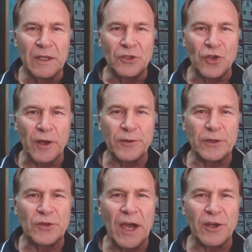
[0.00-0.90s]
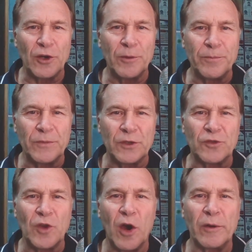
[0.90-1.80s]
Jonathan Tucker, the
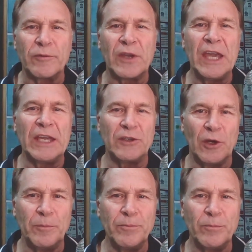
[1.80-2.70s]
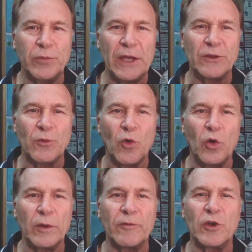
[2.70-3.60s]
star of Kingdom, played the
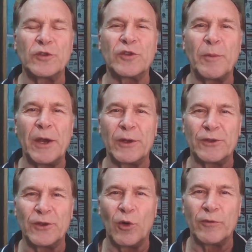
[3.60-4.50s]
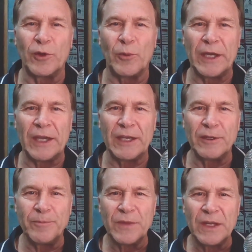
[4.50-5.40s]
role of Good Samaritan over the
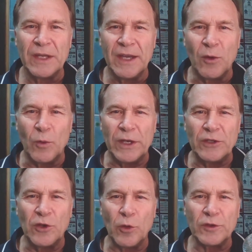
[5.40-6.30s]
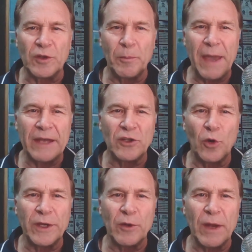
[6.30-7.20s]
weekend when he noticed a man
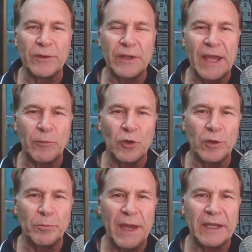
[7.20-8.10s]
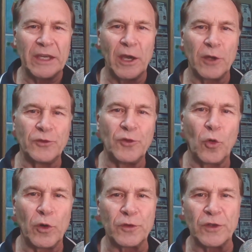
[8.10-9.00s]
going around the neighborhood banging on
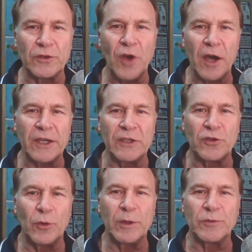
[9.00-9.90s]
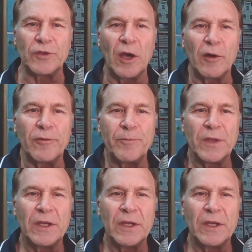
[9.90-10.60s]
doors and talking to himself.